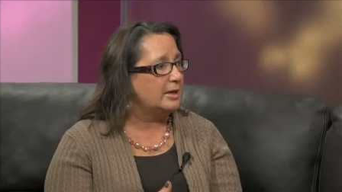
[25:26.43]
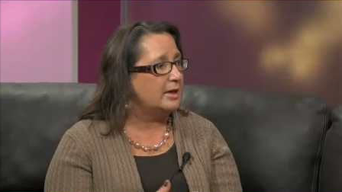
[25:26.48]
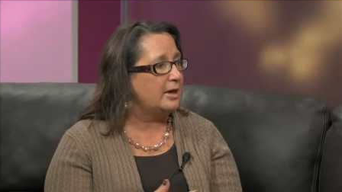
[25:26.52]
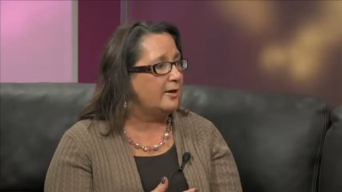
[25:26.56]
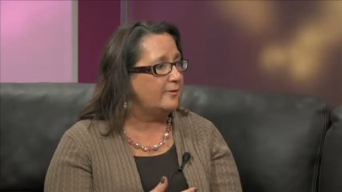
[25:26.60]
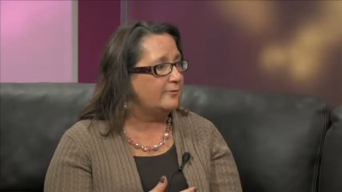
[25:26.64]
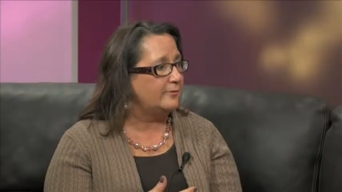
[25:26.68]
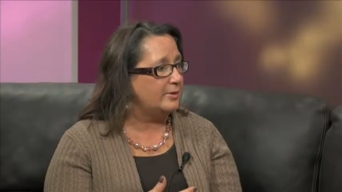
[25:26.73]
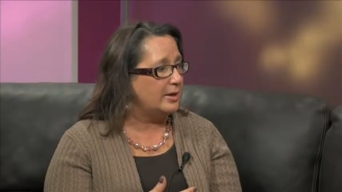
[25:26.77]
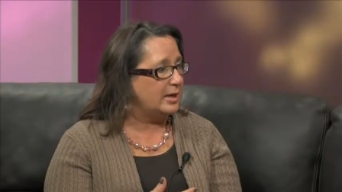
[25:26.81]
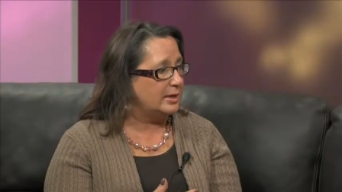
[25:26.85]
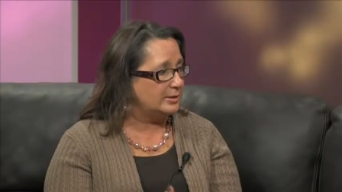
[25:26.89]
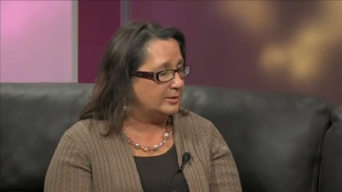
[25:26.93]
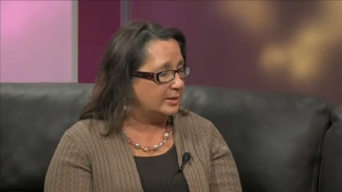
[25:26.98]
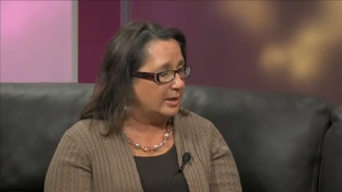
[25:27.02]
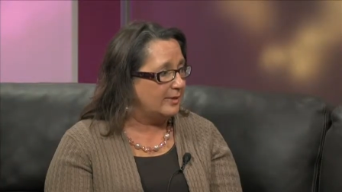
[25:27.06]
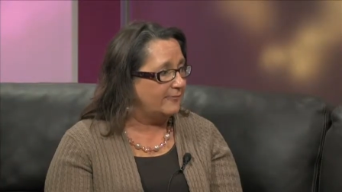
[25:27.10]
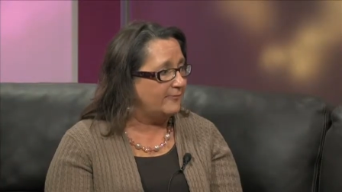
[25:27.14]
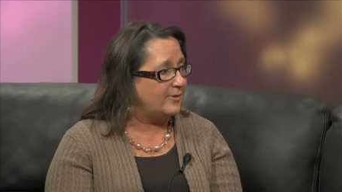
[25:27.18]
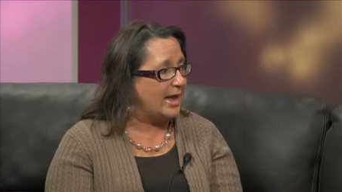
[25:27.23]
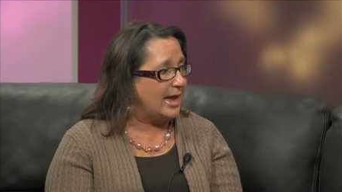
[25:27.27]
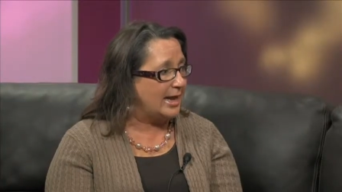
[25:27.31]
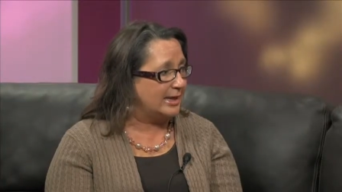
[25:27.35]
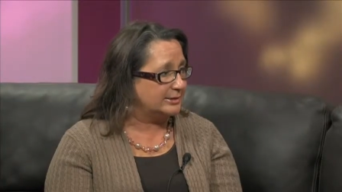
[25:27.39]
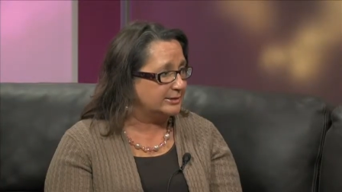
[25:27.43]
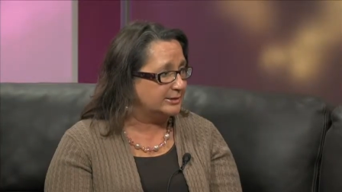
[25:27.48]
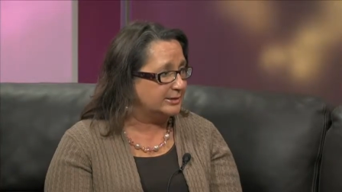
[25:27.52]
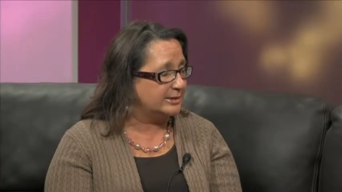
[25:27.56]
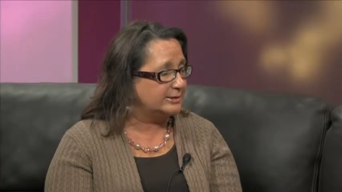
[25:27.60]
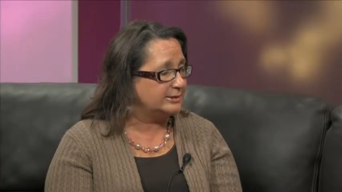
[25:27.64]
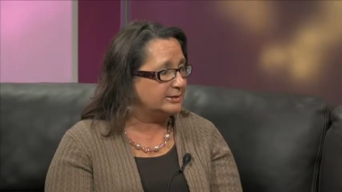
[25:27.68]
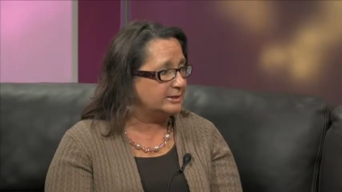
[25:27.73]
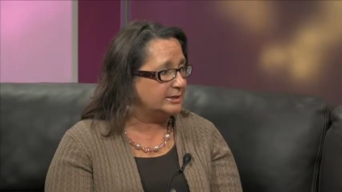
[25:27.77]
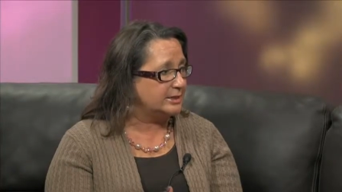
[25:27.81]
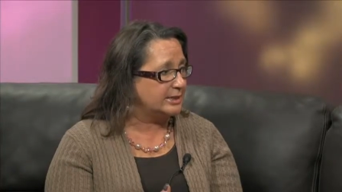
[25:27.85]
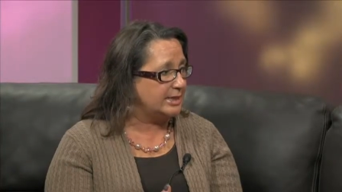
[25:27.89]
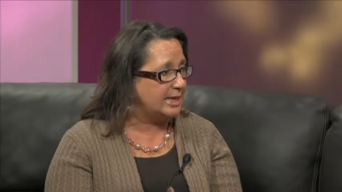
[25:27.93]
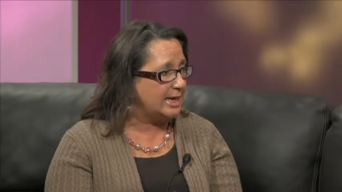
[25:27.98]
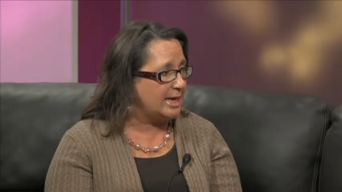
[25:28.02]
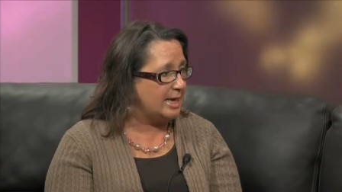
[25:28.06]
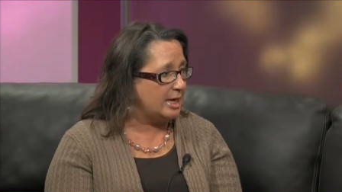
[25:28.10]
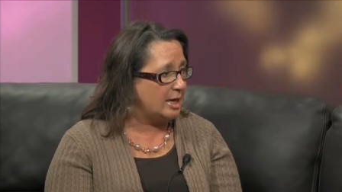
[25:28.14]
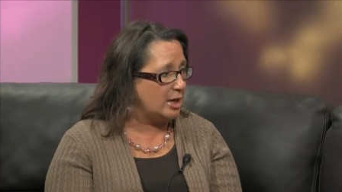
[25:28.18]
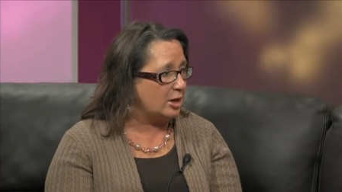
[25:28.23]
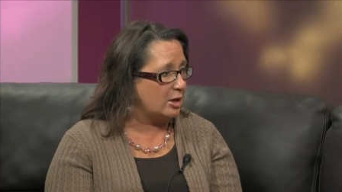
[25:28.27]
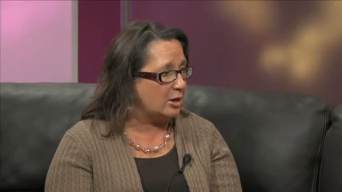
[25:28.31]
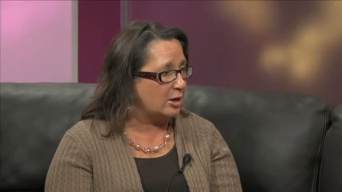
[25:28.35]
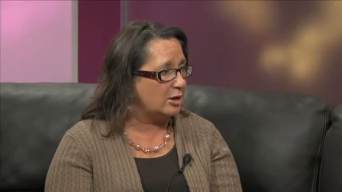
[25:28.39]
of, of access to
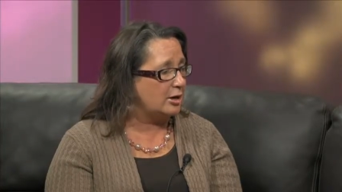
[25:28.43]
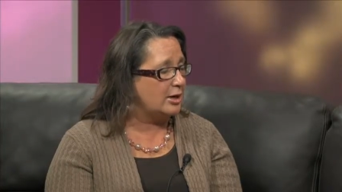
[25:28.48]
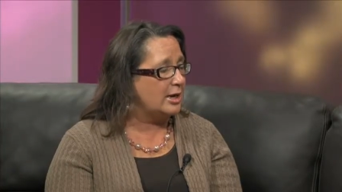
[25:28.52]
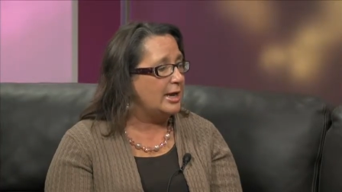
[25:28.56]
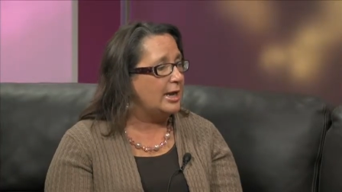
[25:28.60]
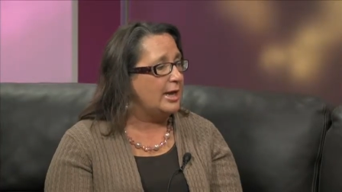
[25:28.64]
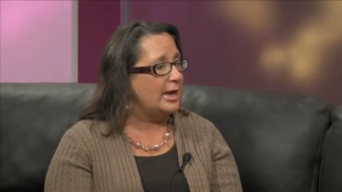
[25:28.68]
care.